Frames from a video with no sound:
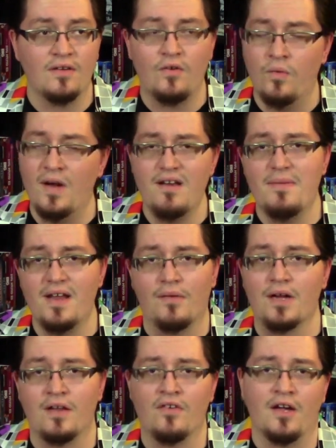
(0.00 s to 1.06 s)
quite a bit I
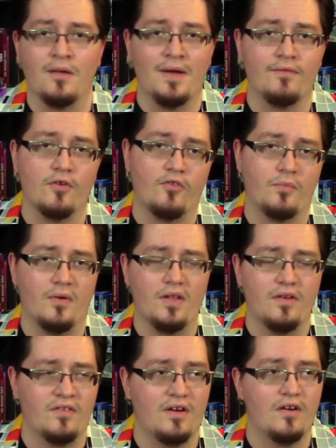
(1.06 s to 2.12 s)
want to talk about for
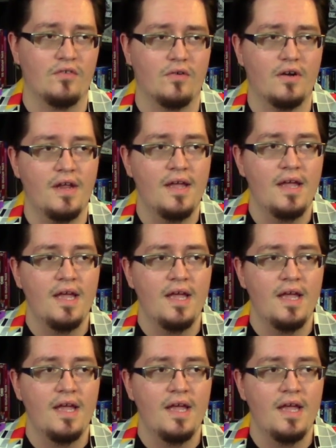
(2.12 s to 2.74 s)
spoiler territory.